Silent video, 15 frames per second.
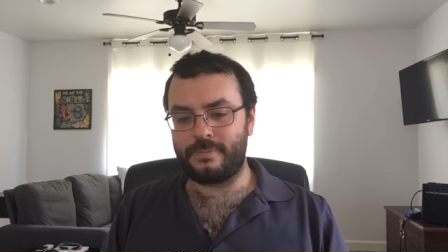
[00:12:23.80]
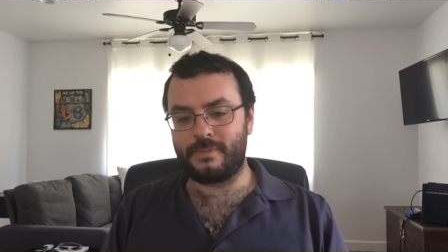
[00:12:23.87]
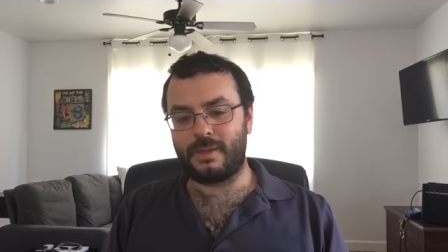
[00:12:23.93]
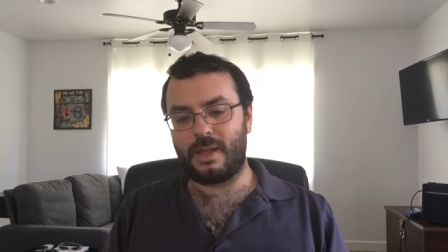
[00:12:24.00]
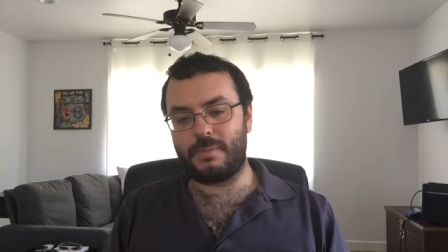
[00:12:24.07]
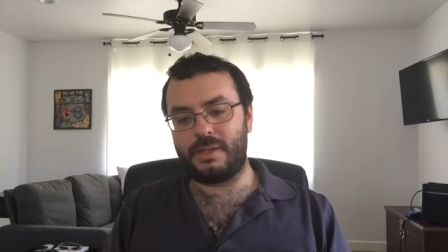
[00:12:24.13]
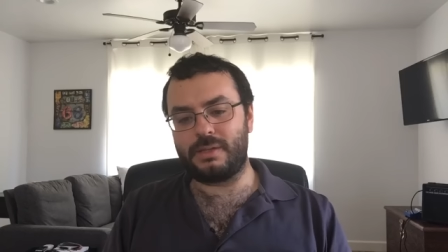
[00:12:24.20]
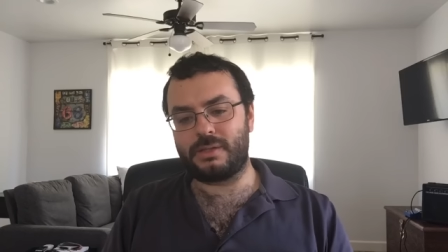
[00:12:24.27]
I
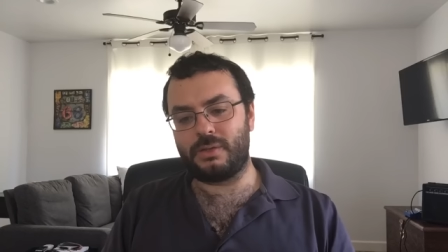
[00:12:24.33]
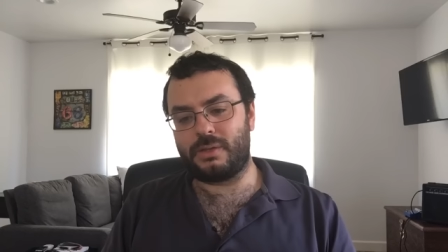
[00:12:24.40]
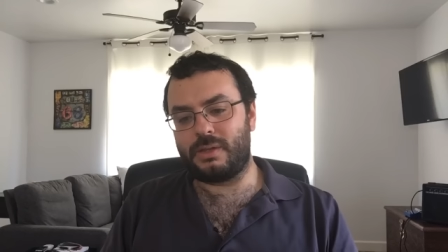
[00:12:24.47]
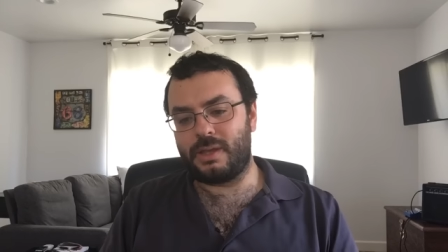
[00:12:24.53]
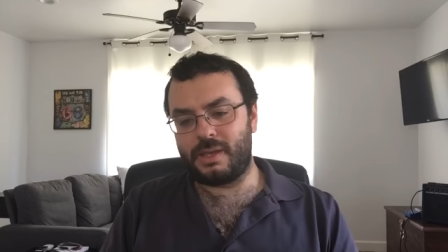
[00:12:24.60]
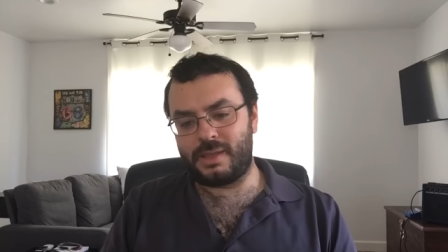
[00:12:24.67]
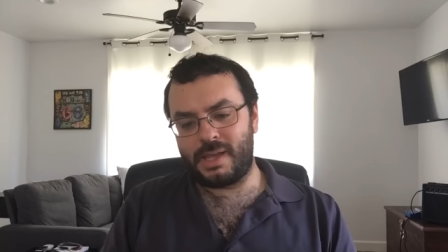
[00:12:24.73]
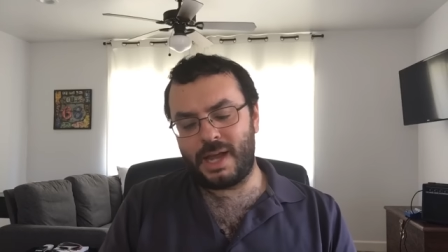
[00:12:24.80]
mean, so
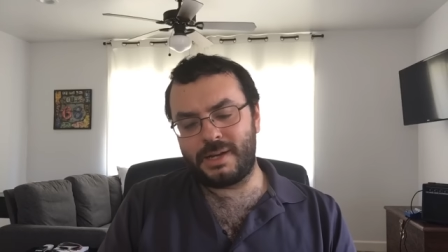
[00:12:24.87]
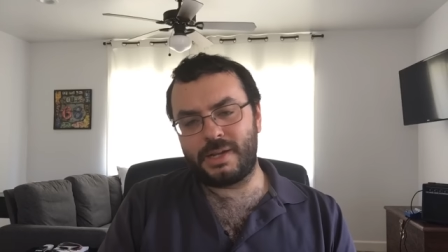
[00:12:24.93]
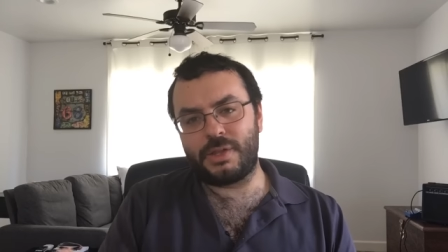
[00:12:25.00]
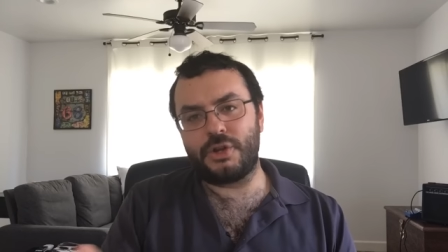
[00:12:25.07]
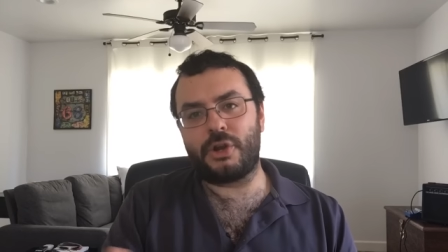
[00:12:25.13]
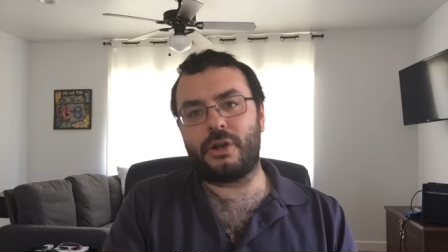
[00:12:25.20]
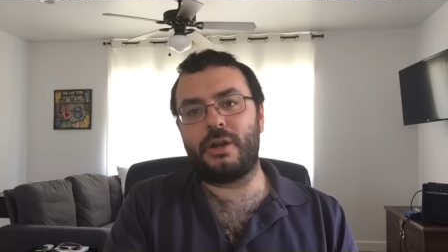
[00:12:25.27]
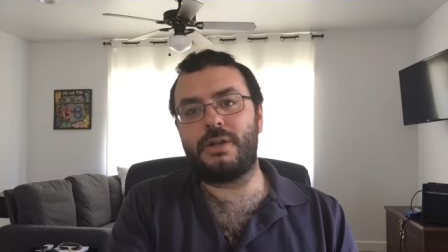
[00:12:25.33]
the, the idea that
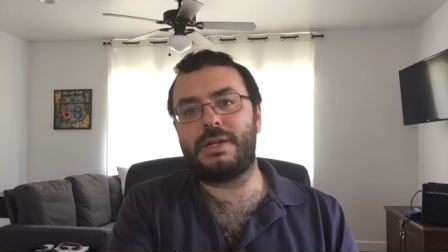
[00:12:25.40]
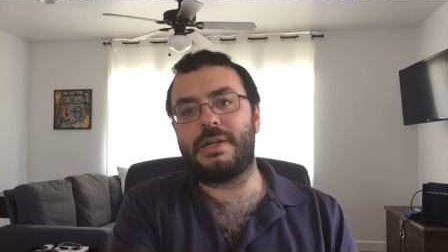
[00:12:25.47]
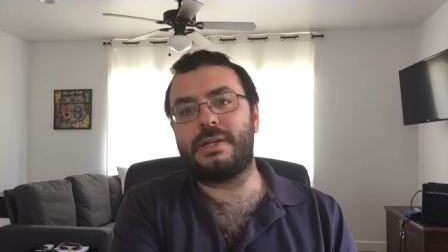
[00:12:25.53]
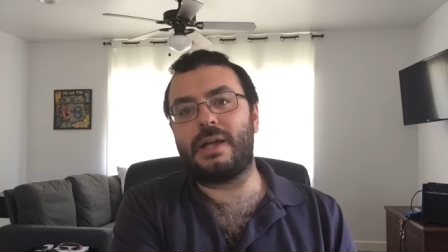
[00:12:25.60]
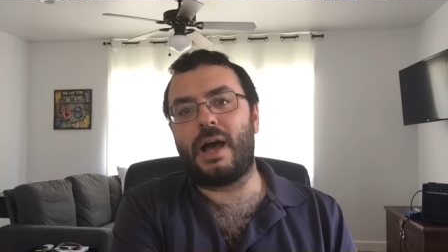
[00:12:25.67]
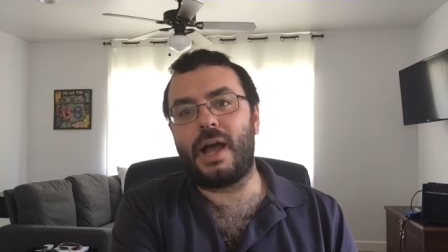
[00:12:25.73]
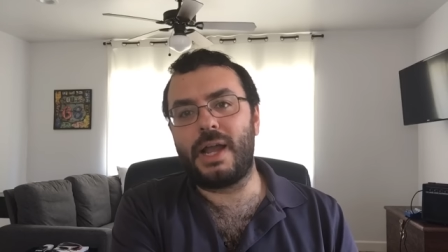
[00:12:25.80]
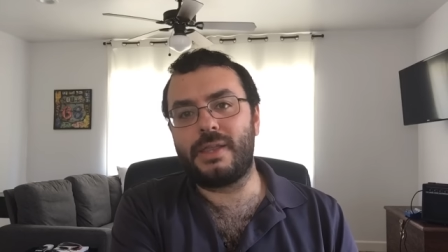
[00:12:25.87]
you're going to
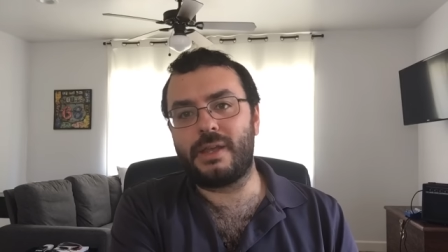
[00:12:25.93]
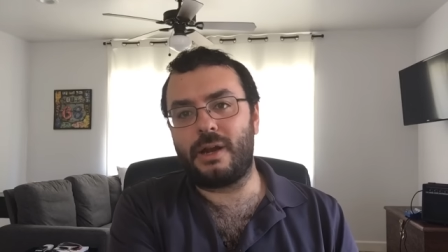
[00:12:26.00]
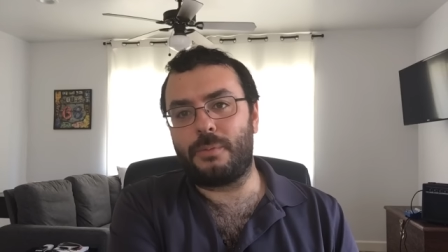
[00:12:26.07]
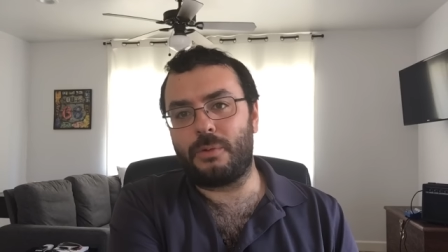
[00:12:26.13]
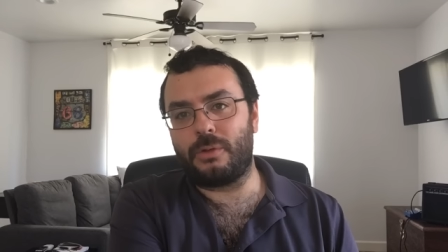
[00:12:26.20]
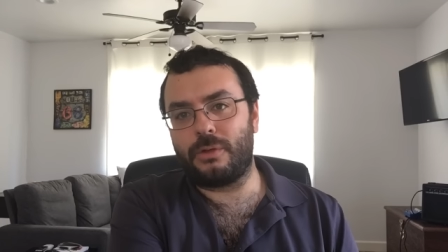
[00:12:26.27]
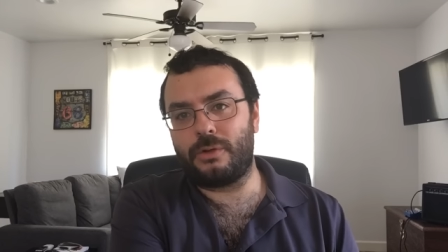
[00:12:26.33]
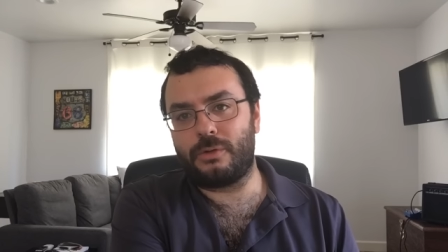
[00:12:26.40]
deny that a
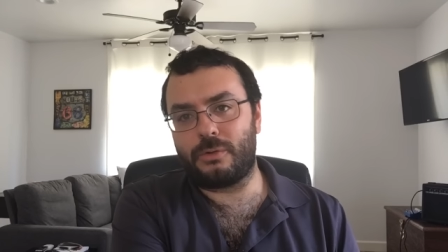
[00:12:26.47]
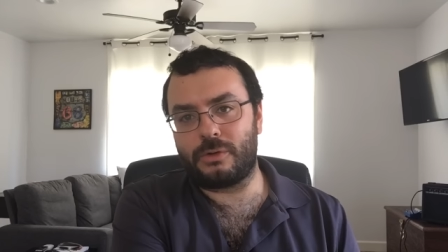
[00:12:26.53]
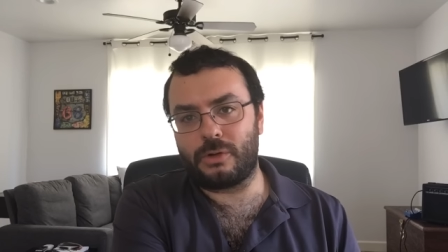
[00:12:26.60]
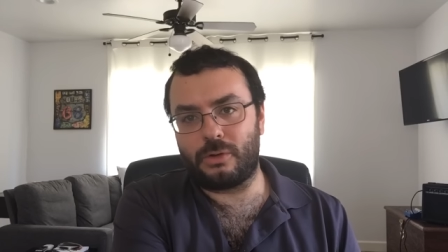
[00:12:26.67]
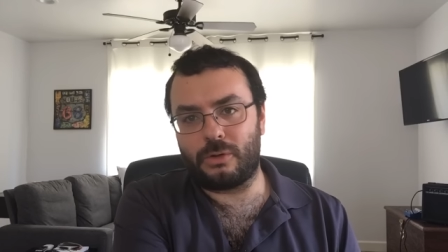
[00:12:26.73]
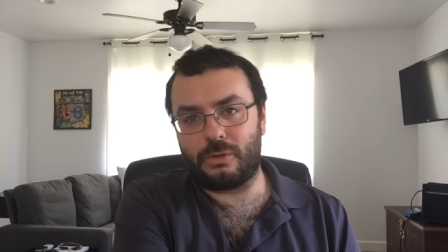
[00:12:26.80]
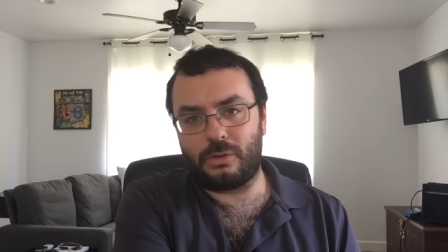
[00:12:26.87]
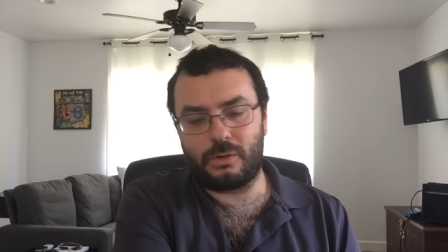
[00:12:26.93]

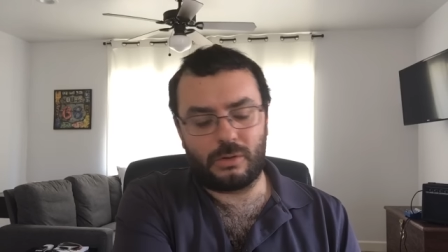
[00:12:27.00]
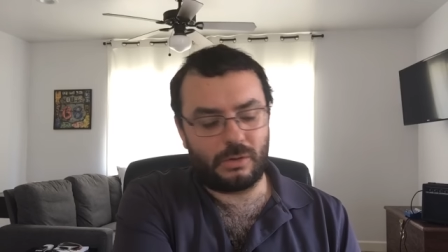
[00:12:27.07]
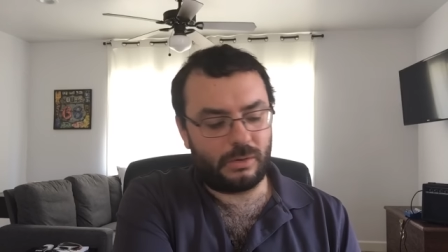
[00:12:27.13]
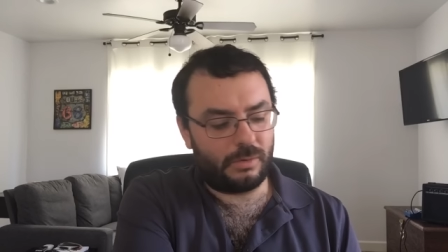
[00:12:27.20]
political